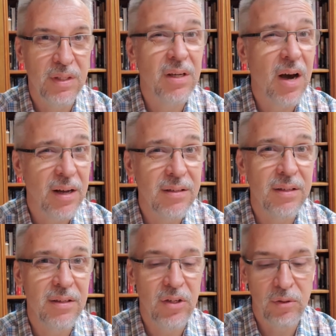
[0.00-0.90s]
God
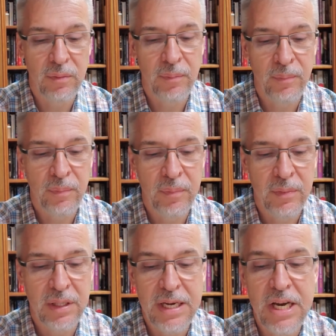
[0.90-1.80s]
sees you.
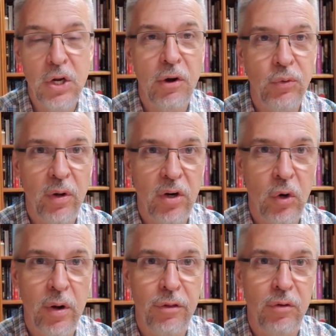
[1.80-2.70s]
He knows what you're
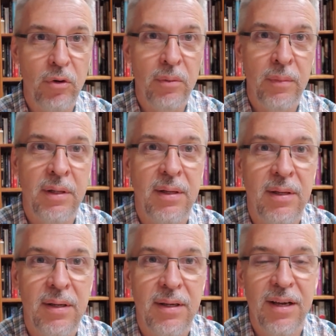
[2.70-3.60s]
going through,
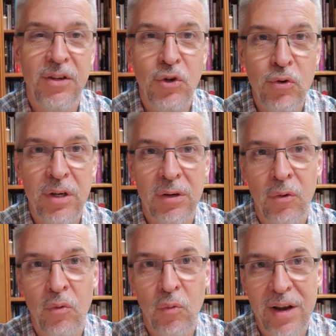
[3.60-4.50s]
and you
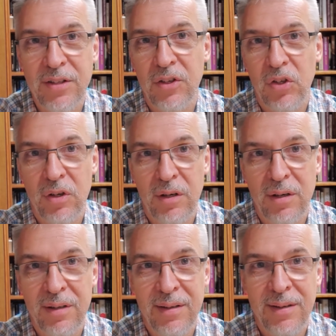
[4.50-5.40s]
can rest
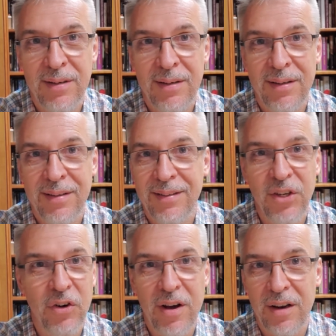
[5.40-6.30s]
assured that
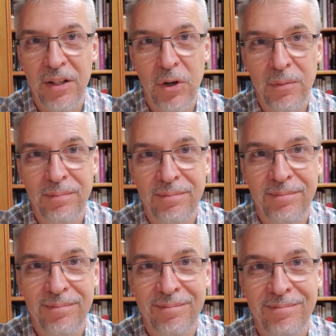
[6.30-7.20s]
you're not alone.
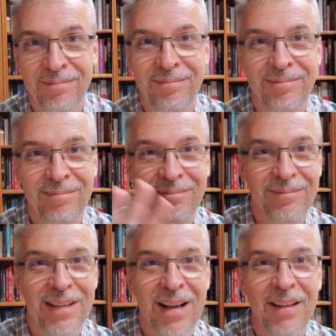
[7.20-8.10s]

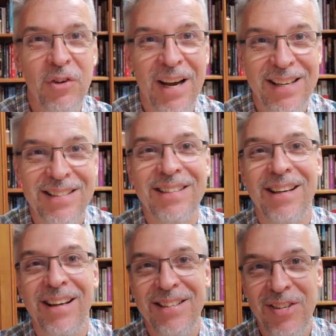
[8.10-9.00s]
I love you guys.
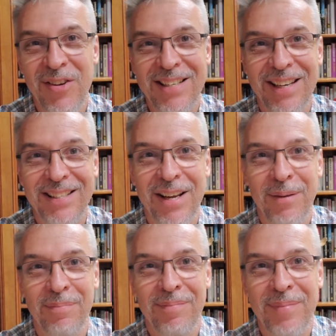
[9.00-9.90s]
I'll see you guys next
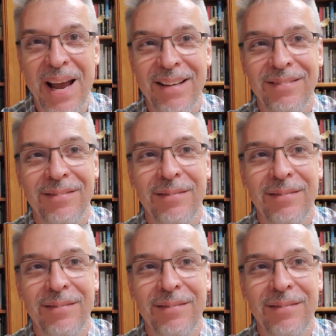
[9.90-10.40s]
time. Bye.